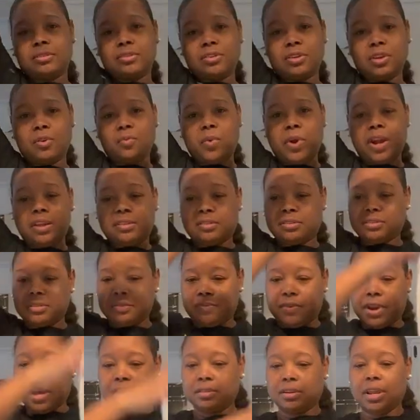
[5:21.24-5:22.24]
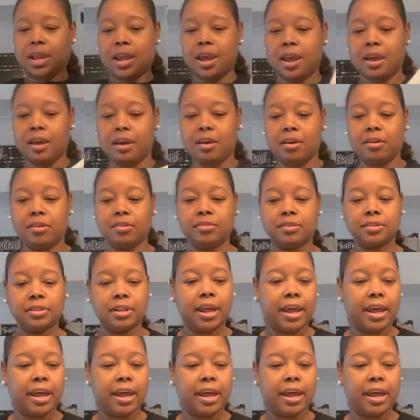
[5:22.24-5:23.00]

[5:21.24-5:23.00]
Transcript: you can wear this around the house,